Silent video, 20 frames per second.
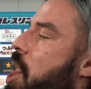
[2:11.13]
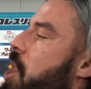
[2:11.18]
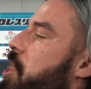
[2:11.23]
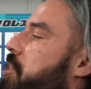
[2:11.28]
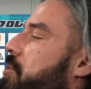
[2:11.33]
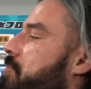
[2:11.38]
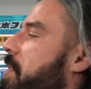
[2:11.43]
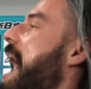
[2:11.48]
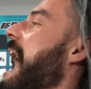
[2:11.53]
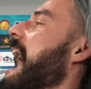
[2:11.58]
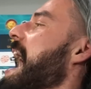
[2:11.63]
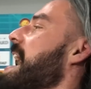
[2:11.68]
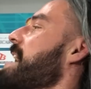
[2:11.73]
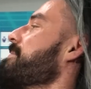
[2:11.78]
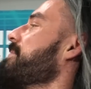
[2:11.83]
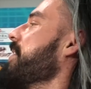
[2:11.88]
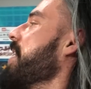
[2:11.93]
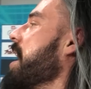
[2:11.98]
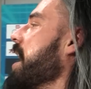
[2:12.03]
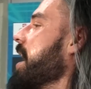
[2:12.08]

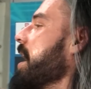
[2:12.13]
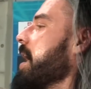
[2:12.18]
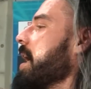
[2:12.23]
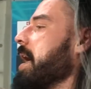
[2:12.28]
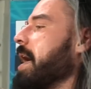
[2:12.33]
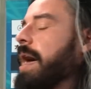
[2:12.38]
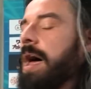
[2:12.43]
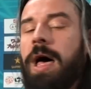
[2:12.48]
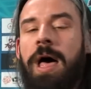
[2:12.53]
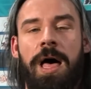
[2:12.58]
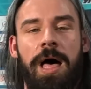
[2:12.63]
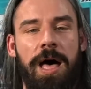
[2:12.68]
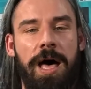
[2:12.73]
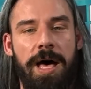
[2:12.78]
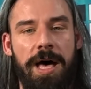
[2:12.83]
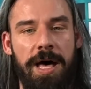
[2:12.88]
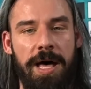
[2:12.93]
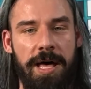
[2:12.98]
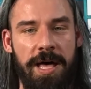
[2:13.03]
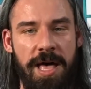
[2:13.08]
thrive
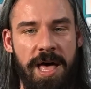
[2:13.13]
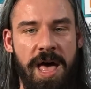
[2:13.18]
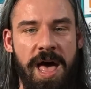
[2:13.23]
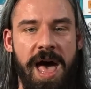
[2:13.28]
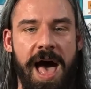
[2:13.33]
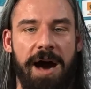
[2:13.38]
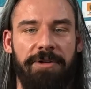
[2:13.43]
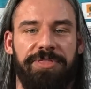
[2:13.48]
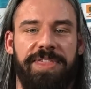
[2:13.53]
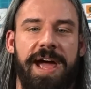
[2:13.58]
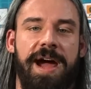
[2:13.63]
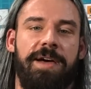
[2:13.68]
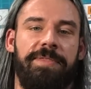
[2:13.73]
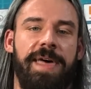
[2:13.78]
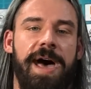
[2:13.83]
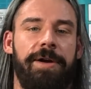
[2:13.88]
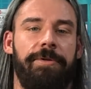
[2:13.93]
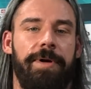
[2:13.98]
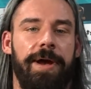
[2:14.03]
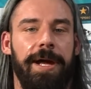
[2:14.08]
out there in
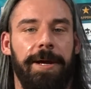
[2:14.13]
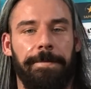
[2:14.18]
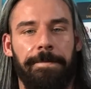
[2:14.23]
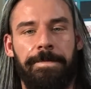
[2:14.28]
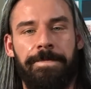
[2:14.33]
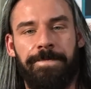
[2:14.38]
that ring.